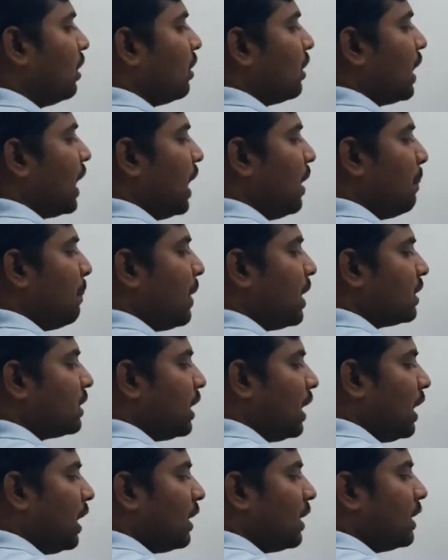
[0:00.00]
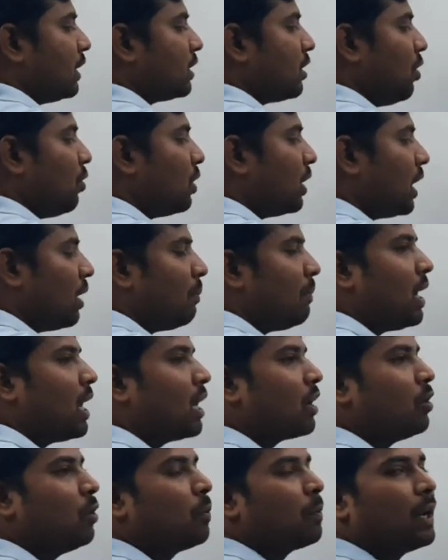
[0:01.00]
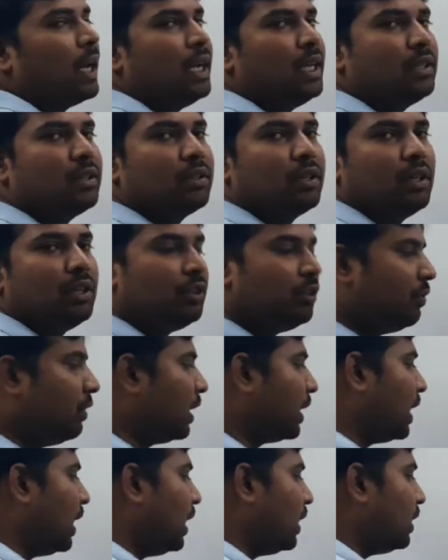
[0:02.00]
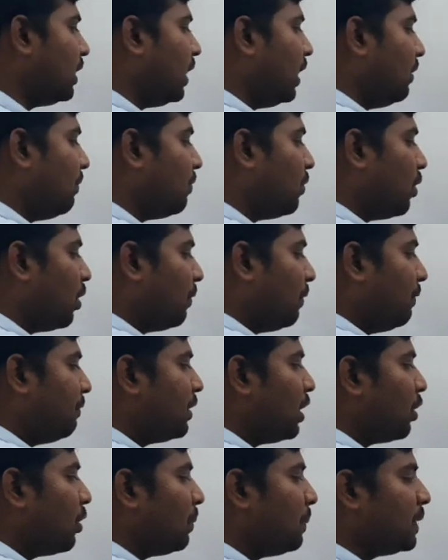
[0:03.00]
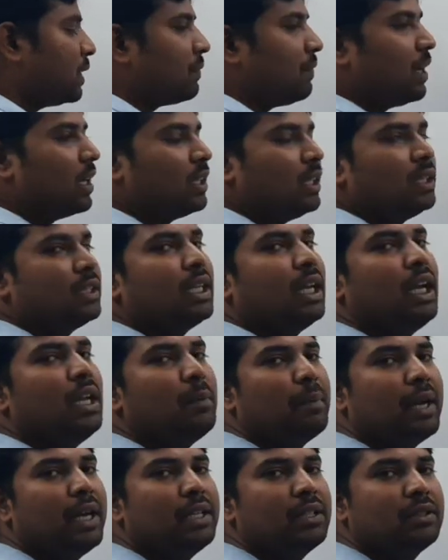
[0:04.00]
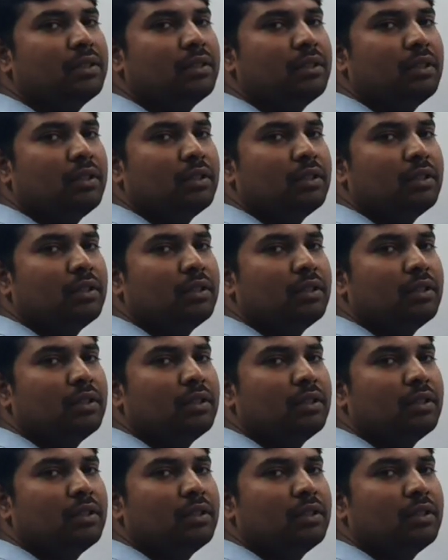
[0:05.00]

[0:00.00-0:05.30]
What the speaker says: 10% discount on market price, you will get the 450 rupees for the selling price.